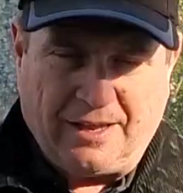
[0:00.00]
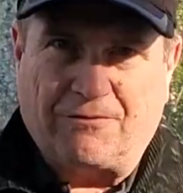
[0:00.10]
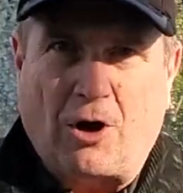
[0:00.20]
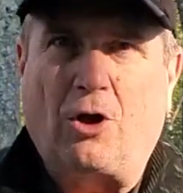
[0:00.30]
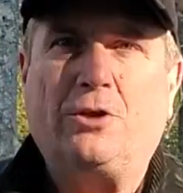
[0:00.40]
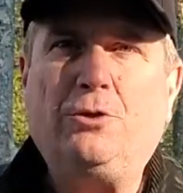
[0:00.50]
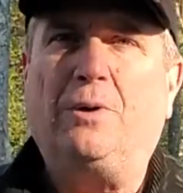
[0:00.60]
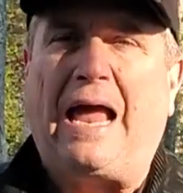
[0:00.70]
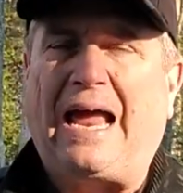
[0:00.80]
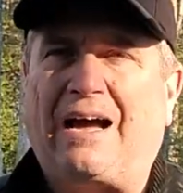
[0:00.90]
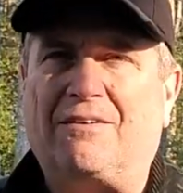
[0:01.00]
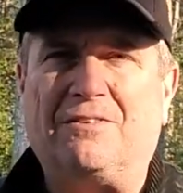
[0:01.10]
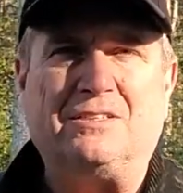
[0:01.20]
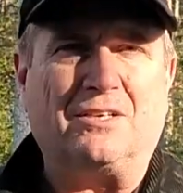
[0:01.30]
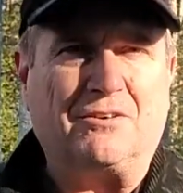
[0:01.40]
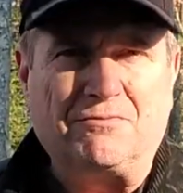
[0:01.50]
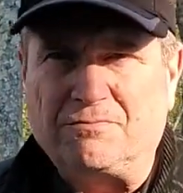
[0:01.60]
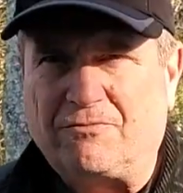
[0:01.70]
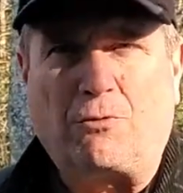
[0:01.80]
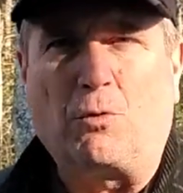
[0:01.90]
if all you have is a
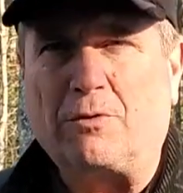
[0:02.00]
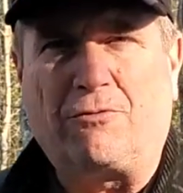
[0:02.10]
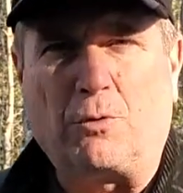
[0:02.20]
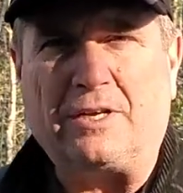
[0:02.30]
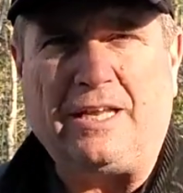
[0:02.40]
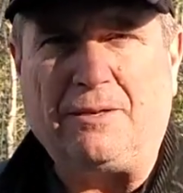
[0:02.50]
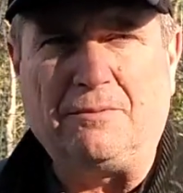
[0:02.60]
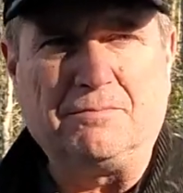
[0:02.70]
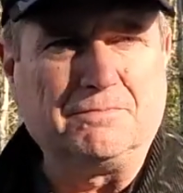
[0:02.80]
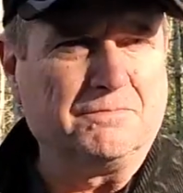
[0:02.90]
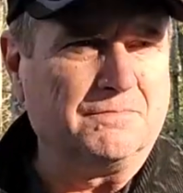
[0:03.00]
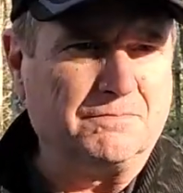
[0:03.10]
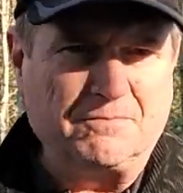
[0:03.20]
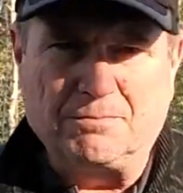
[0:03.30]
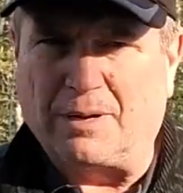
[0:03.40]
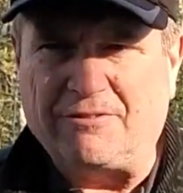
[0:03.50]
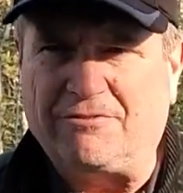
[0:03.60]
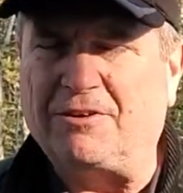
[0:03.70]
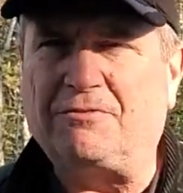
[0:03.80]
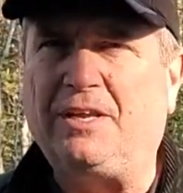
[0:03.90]
4 to 14 by
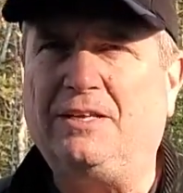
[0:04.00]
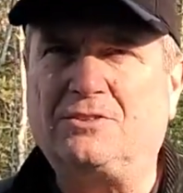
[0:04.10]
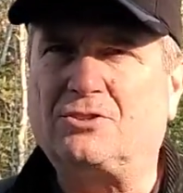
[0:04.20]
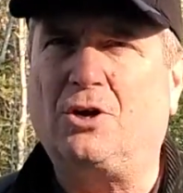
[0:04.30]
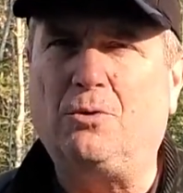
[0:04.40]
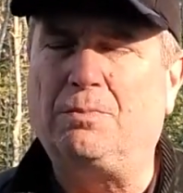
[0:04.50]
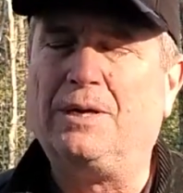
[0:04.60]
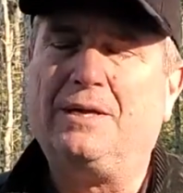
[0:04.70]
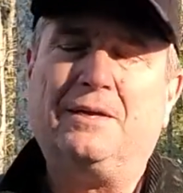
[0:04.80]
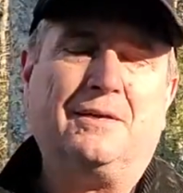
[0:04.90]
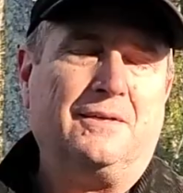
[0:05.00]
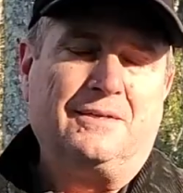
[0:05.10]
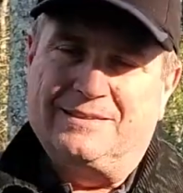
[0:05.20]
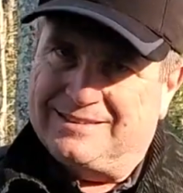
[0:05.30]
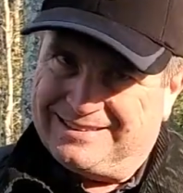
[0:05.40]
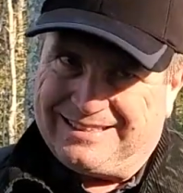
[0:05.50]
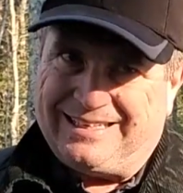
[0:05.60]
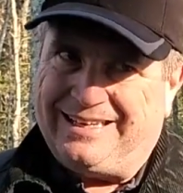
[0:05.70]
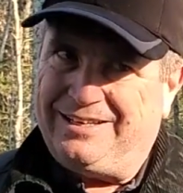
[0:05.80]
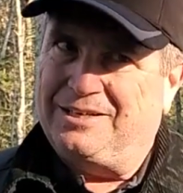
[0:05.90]
50 scope,
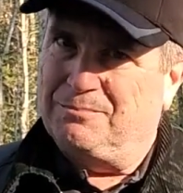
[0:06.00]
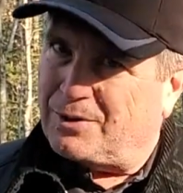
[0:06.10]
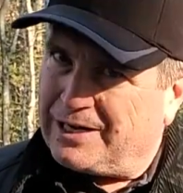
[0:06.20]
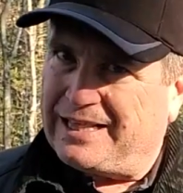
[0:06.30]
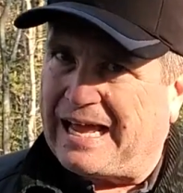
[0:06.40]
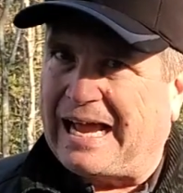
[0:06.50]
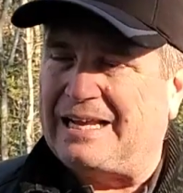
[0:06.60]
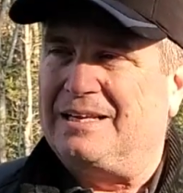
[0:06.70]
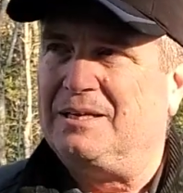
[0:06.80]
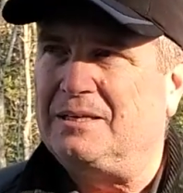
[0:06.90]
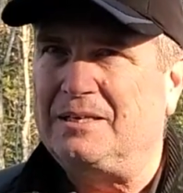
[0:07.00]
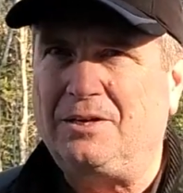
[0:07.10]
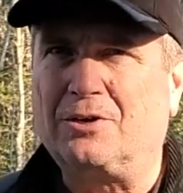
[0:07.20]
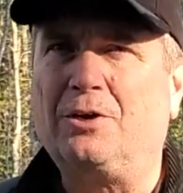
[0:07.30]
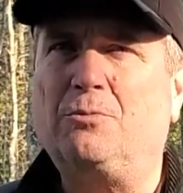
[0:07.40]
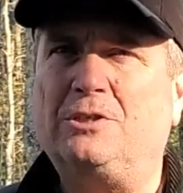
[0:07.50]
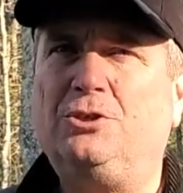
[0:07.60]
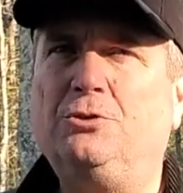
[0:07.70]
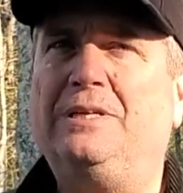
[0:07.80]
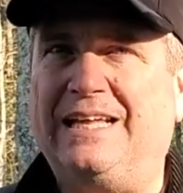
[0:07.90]
you can bring that. You're going to wish
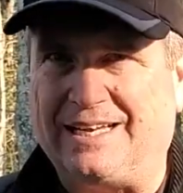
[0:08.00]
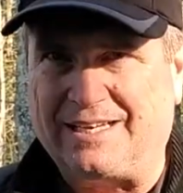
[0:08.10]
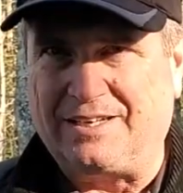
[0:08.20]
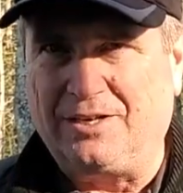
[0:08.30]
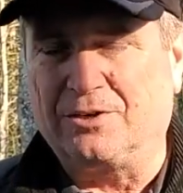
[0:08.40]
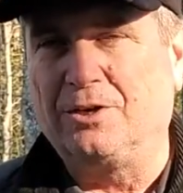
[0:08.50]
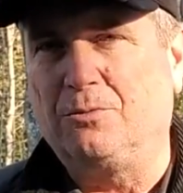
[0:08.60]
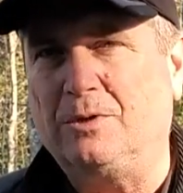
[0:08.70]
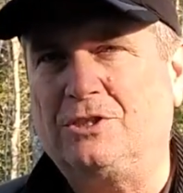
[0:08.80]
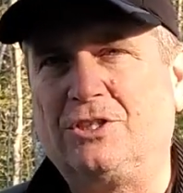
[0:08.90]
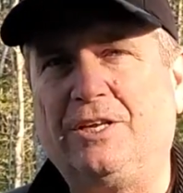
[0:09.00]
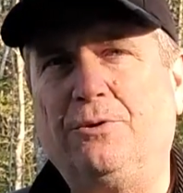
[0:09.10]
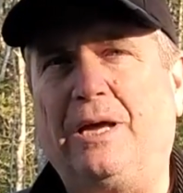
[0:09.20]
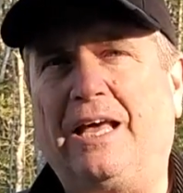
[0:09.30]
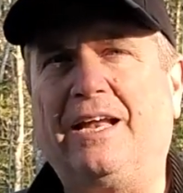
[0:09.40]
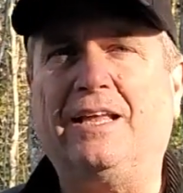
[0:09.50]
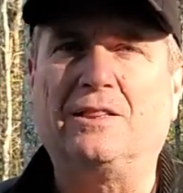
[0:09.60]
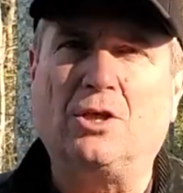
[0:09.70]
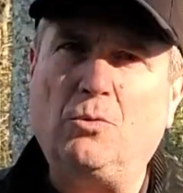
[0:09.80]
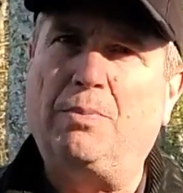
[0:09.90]
you didn't. You're going to wish that you had a
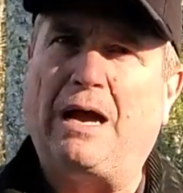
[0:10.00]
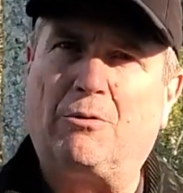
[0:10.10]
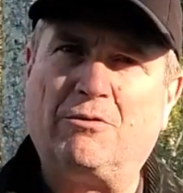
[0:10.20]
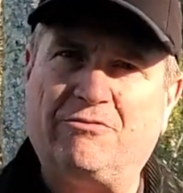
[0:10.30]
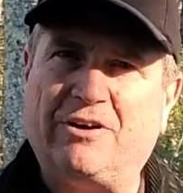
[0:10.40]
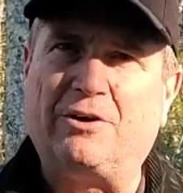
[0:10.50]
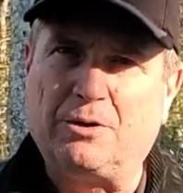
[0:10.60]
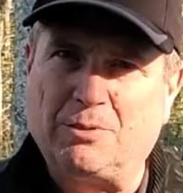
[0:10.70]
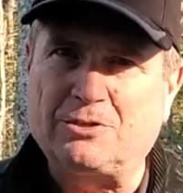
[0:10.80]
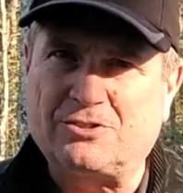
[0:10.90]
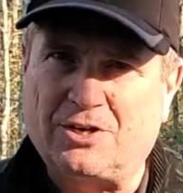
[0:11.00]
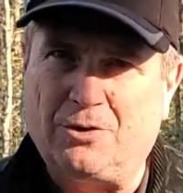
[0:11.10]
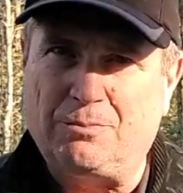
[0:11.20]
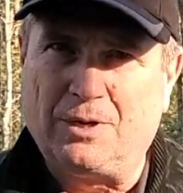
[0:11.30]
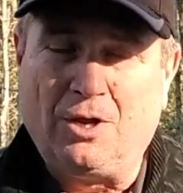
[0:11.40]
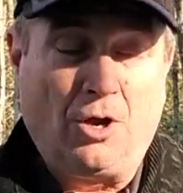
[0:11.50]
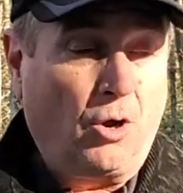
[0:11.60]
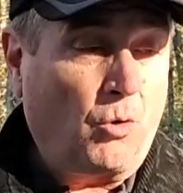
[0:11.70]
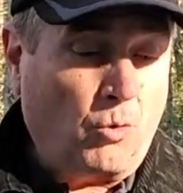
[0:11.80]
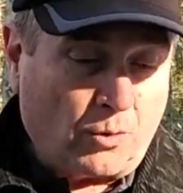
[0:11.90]
low power variable scope
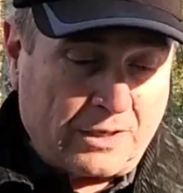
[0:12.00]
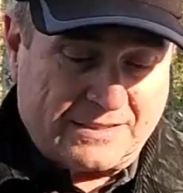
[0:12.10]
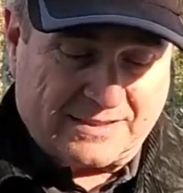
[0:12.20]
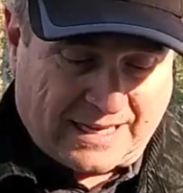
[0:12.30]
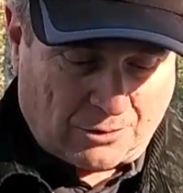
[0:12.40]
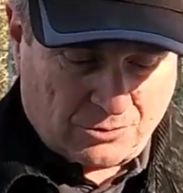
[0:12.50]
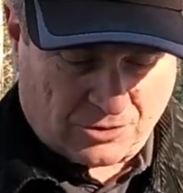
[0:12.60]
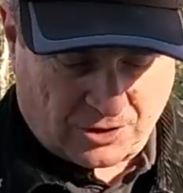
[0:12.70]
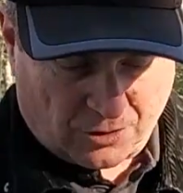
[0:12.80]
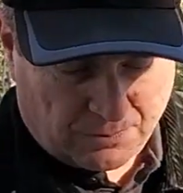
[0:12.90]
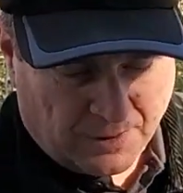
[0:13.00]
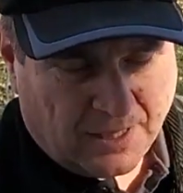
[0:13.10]
or a scout scope.